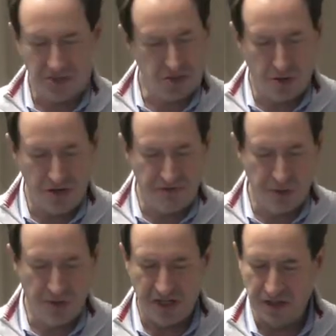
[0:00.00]
story, if
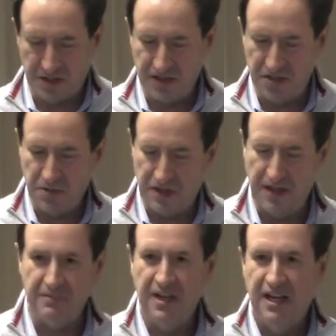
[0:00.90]
you want to look this one
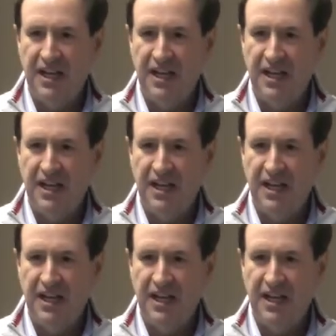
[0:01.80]
up,